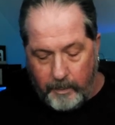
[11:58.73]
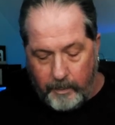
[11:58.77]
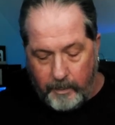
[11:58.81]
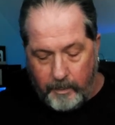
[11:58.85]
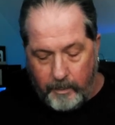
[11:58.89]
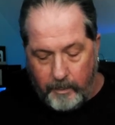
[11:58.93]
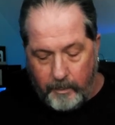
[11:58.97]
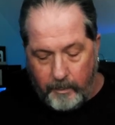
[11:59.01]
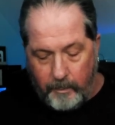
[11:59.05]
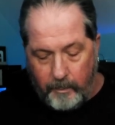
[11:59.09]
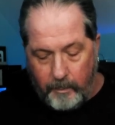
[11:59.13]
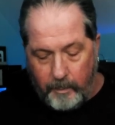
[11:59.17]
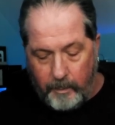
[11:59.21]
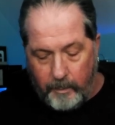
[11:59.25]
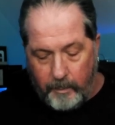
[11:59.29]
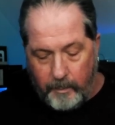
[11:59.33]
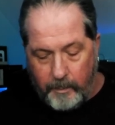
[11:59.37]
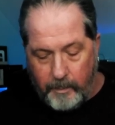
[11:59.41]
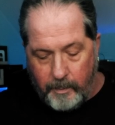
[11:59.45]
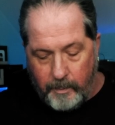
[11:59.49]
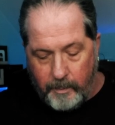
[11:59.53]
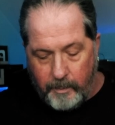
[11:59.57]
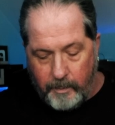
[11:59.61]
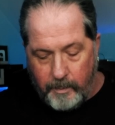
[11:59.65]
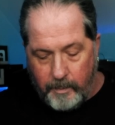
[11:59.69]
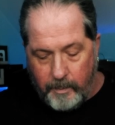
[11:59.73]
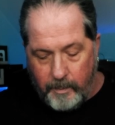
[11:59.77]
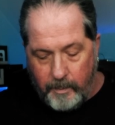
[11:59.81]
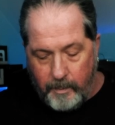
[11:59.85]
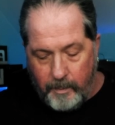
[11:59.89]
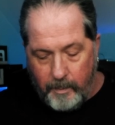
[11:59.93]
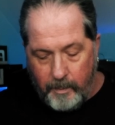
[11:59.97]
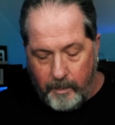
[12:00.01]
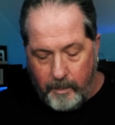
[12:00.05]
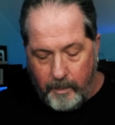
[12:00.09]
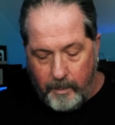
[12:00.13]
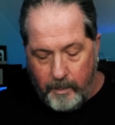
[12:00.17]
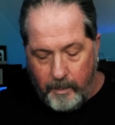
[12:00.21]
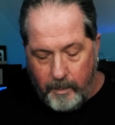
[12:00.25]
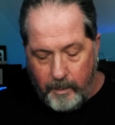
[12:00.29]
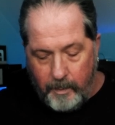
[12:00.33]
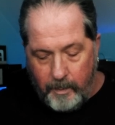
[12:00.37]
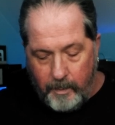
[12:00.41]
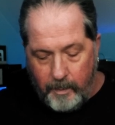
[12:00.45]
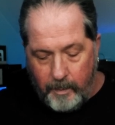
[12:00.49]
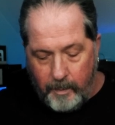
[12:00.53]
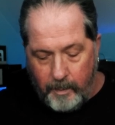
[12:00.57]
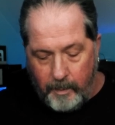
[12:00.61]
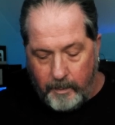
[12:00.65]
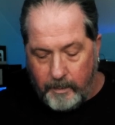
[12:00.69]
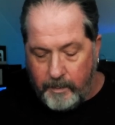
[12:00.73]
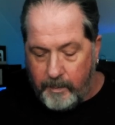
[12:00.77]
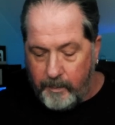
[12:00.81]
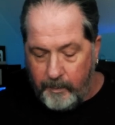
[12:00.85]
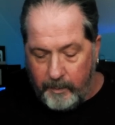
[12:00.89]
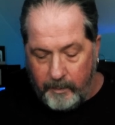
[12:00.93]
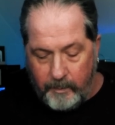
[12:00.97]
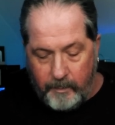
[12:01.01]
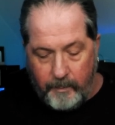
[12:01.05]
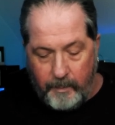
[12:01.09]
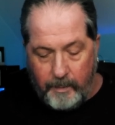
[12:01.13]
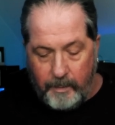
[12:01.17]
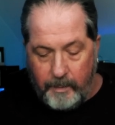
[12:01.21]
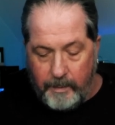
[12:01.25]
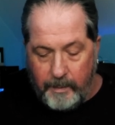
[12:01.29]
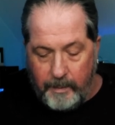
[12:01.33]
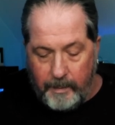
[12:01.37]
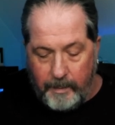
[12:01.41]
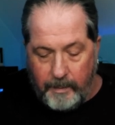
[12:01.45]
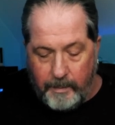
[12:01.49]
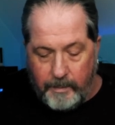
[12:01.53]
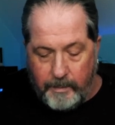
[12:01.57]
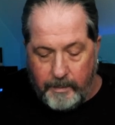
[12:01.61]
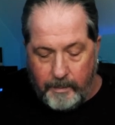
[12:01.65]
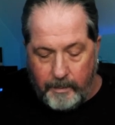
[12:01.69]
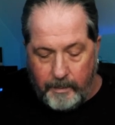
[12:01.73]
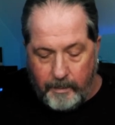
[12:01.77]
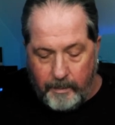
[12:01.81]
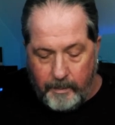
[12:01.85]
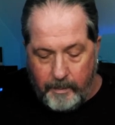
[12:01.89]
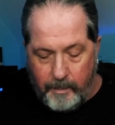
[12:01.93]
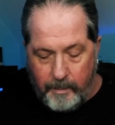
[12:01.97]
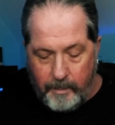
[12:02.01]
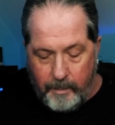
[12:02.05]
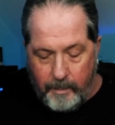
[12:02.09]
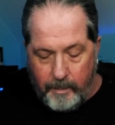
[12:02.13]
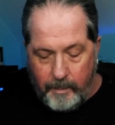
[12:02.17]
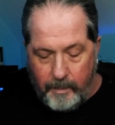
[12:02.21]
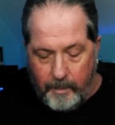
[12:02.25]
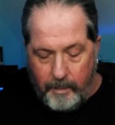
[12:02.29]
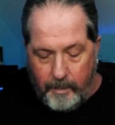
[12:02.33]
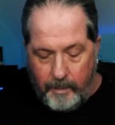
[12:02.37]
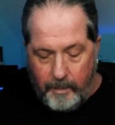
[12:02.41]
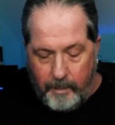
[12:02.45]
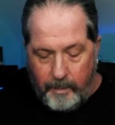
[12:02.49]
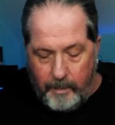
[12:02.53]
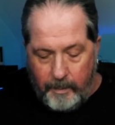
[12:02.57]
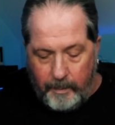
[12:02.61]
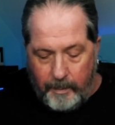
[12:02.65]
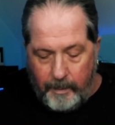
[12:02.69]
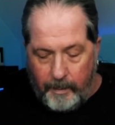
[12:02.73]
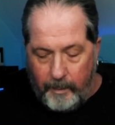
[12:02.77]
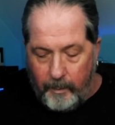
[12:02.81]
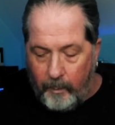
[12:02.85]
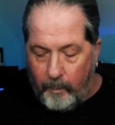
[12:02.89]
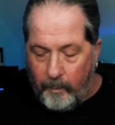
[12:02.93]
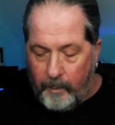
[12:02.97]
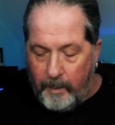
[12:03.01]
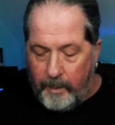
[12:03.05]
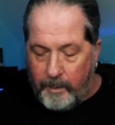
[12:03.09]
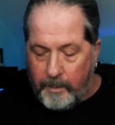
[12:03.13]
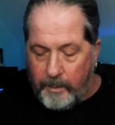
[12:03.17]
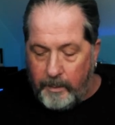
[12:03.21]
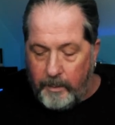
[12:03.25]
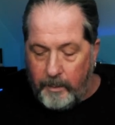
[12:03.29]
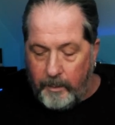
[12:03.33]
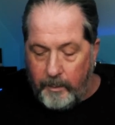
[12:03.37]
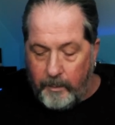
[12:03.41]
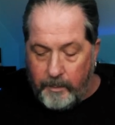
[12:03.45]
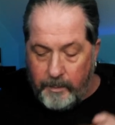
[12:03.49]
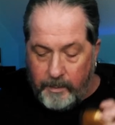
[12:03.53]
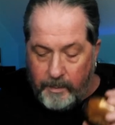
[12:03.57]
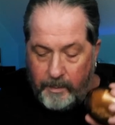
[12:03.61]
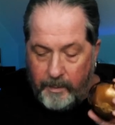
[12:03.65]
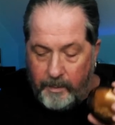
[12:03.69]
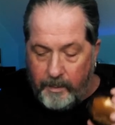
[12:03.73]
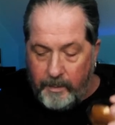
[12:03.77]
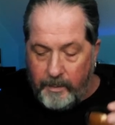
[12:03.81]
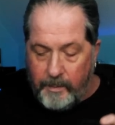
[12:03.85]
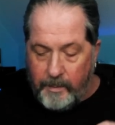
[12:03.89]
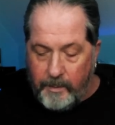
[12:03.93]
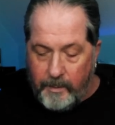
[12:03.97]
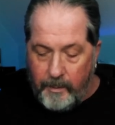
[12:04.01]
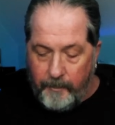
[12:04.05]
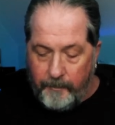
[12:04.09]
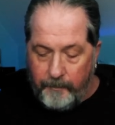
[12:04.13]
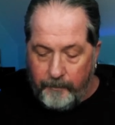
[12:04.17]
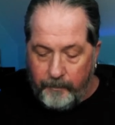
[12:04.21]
use this. It smells fantastic. Gotta imagine using this